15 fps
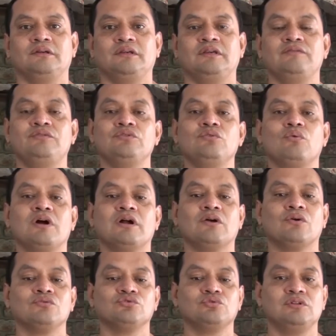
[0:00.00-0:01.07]
If you want
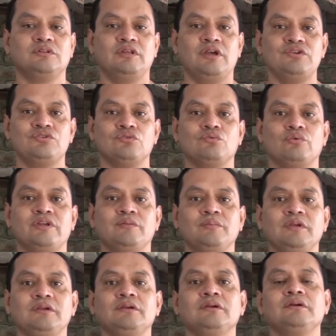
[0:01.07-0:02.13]
a consultation with
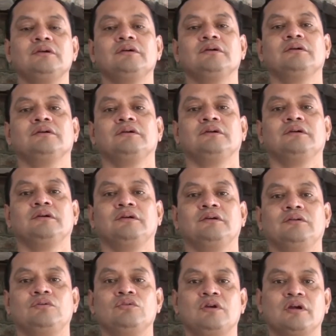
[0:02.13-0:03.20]
me,
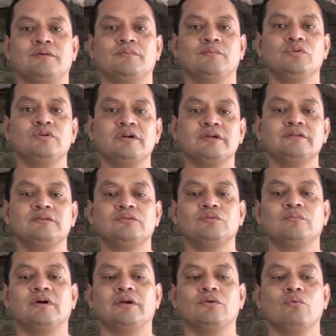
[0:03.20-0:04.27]
you can book it
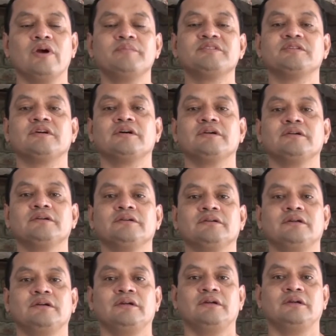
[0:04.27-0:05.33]
through my website.
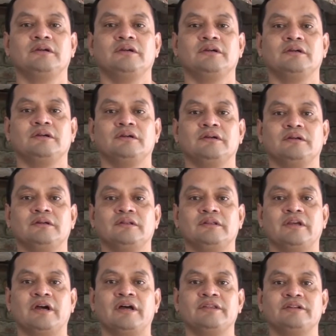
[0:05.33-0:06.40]

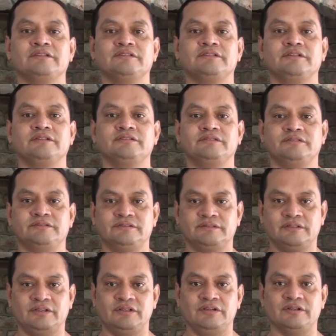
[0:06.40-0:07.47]
The address is
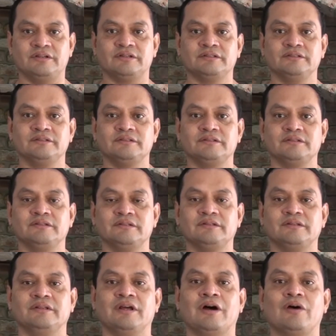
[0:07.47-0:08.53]
here
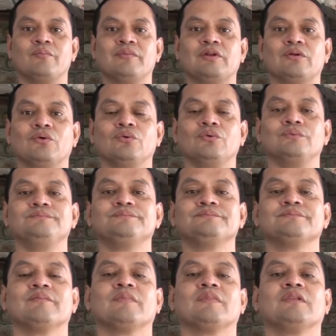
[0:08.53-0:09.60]
down below.
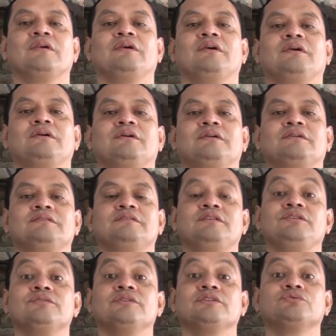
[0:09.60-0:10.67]
See
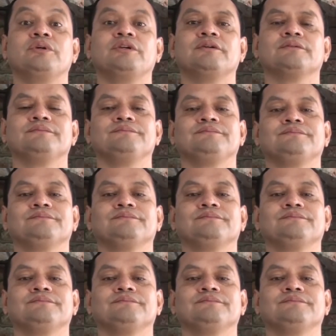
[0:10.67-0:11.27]
you next week.